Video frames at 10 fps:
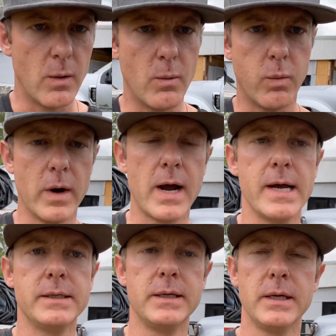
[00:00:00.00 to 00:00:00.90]
what
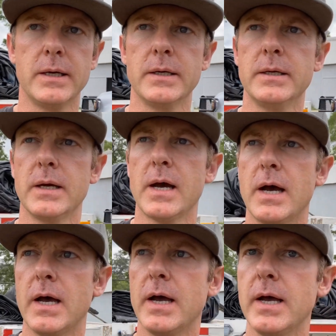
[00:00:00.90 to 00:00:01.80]
I did,
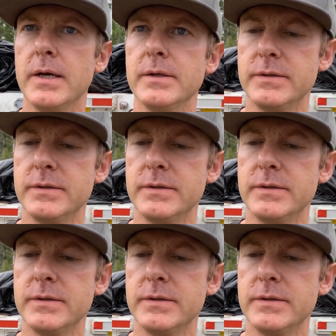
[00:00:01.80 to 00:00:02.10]
I